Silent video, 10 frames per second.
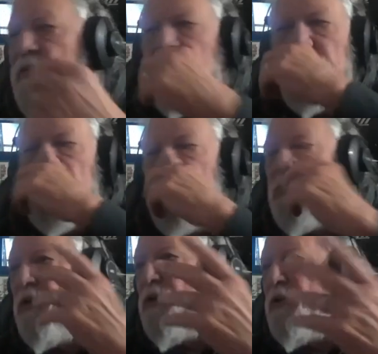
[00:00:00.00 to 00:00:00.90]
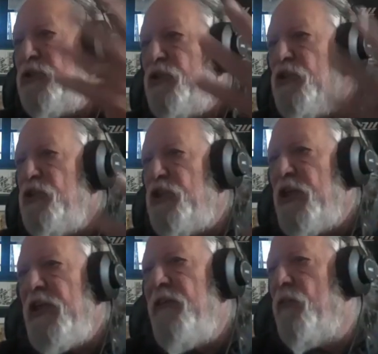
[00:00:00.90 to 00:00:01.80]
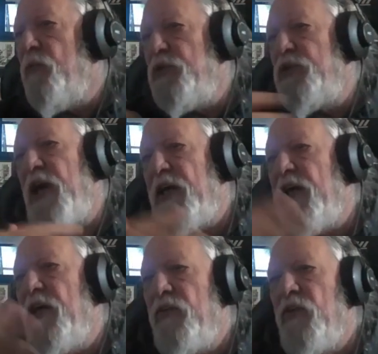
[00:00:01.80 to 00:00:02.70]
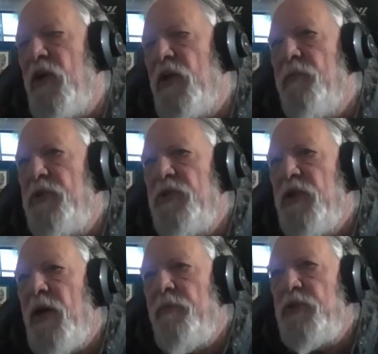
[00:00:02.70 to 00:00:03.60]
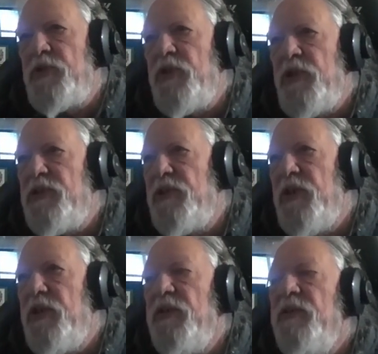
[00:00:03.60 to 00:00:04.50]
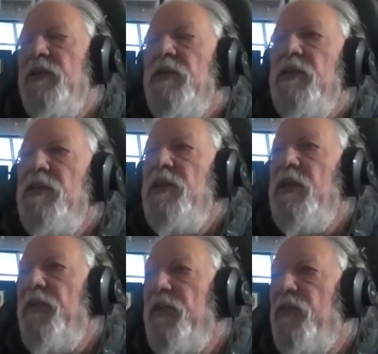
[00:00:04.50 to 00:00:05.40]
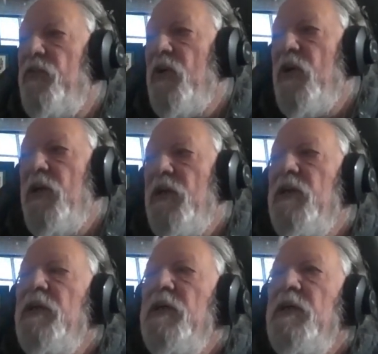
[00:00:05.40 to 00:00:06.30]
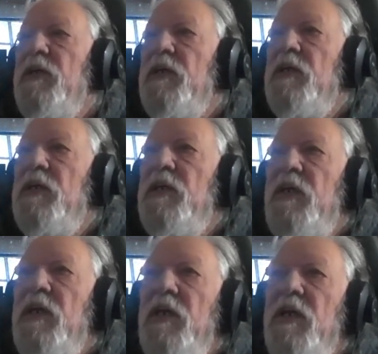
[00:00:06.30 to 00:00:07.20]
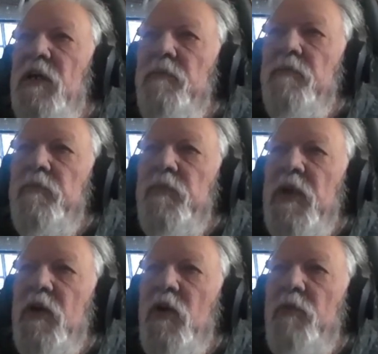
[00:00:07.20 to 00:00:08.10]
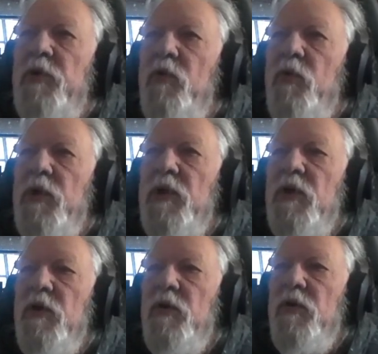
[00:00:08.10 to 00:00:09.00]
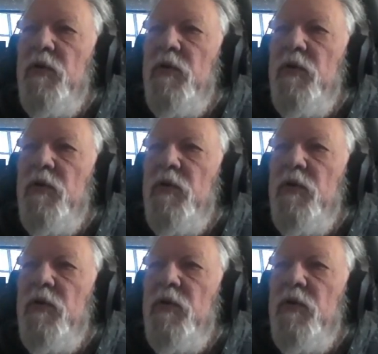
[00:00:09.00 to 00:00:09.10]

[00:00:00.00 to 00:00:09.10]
There's no even when Jack is on. I'm just gonna tell you, nothing's on. And I go up here to window.